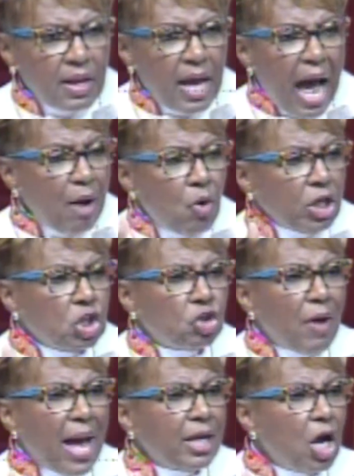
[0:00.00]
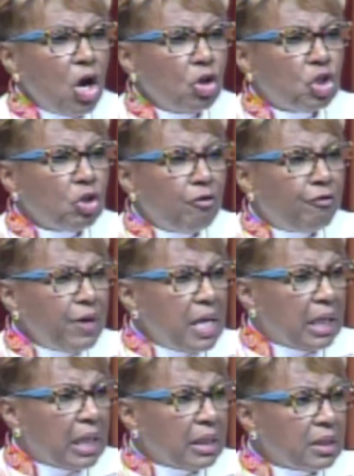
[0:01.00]
I wasn't trying to hurt your
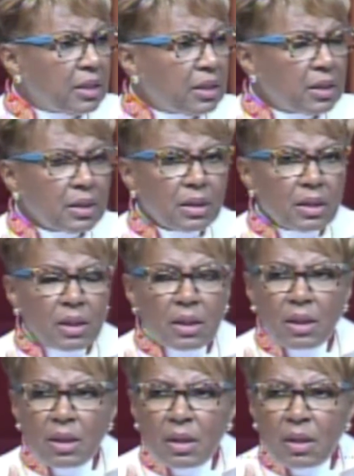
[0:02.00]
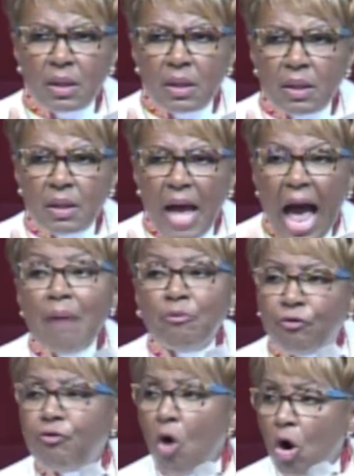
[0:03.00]
feelings. I'm
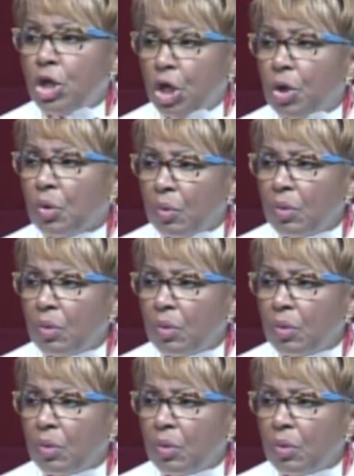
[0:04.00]
for you.